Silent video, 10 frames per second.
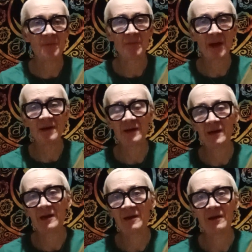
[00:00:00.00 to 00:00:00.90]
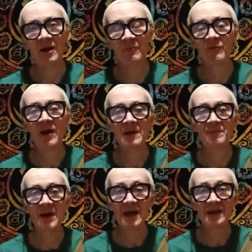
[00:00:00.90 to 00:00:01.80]
bendy upright
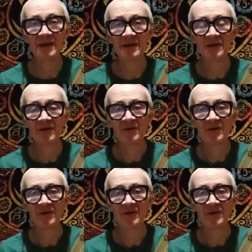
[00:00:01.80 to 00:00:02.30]
bass,